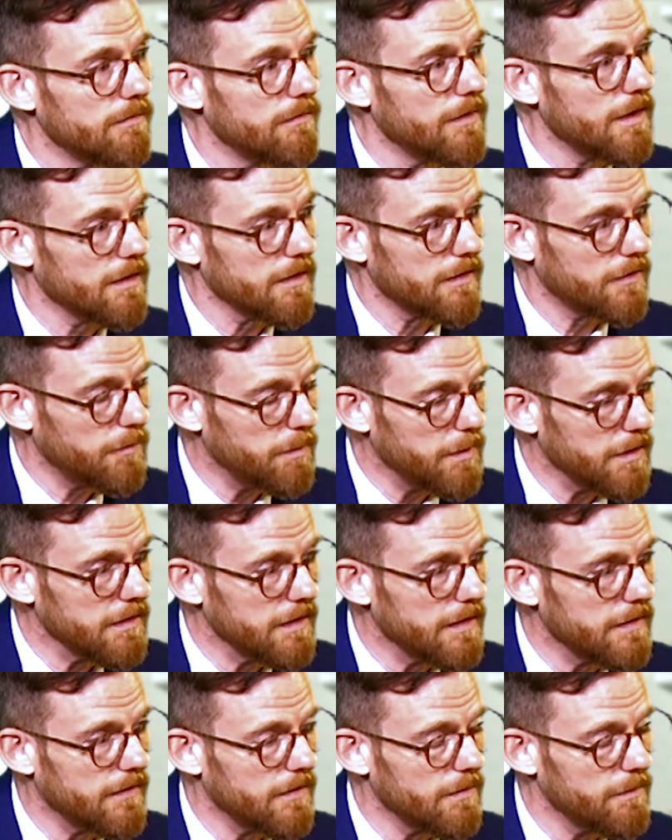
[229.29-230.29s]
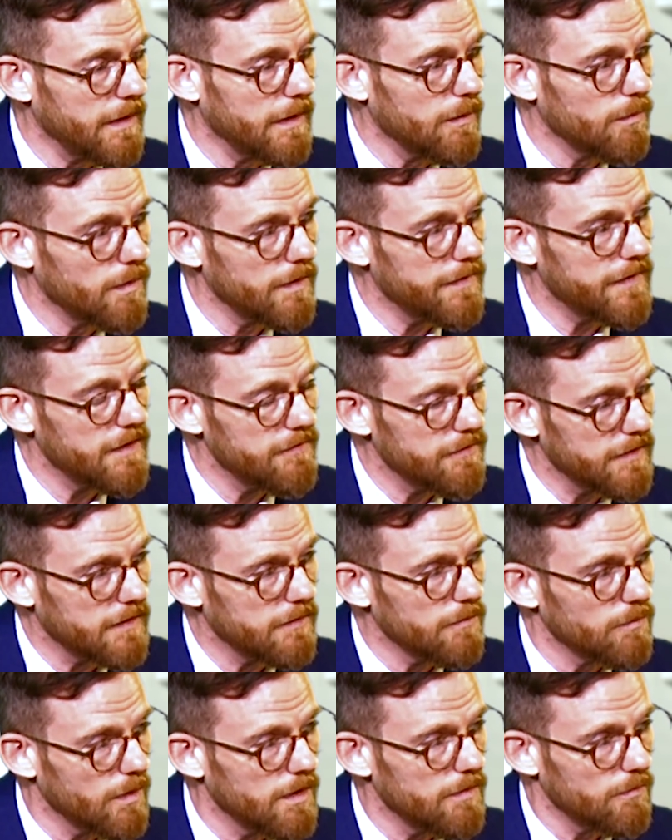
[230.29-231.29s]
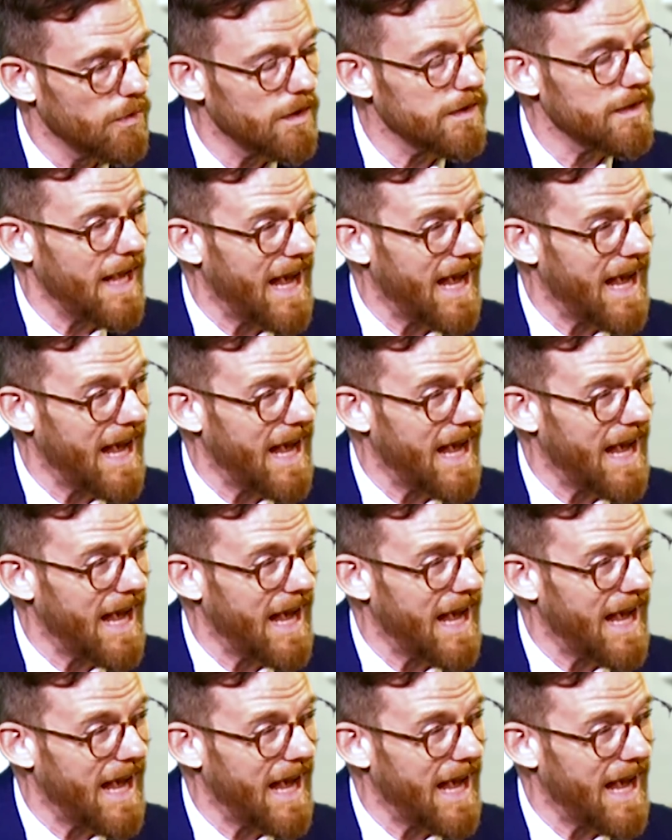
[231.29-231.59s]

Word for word: their experience about what they've what what